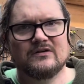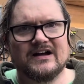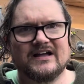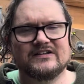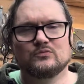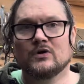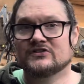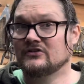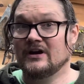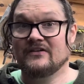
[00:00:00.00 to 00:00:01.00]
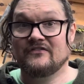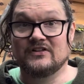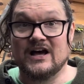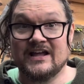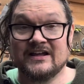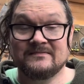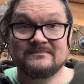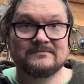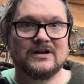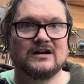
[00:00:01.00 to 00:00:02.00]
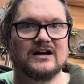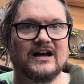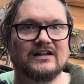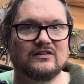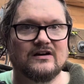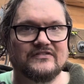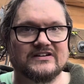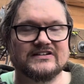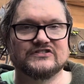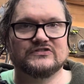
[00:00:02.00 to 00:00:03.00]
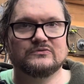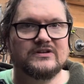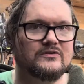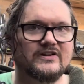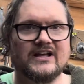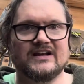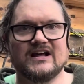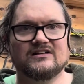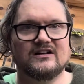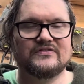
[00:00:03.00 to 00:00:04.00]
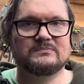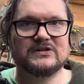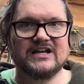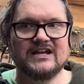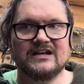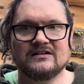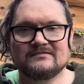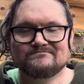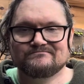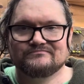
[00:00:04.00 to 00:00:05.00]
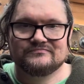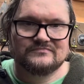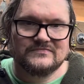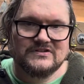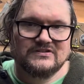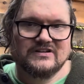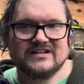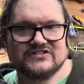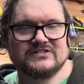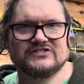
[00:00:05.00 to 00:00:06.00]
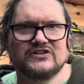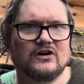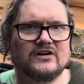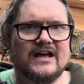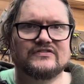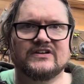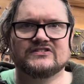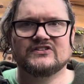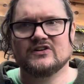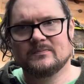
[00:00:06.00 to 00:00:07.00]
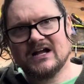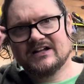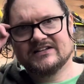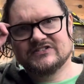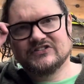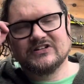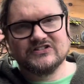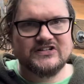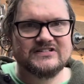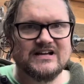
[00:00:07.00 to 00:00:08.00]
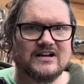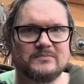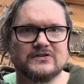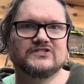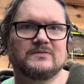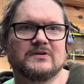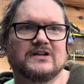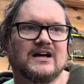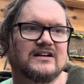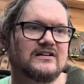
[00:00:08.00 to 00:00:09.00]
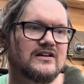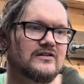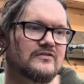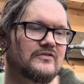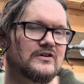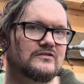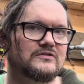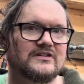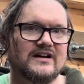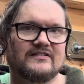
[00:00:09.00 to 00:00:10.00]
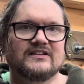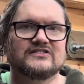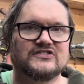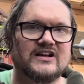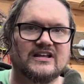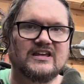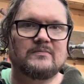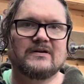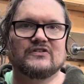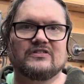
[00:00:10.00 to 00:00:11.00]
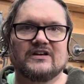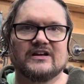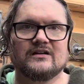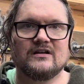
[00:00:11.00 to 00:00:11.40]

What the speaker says: It works great flying. I love it because, you know, when you're getting on and off the plane, it's hard to have things in your pockets, and you sit down, you put your seatbelt on, and you need your phone. Well, now I can just kind of keep everything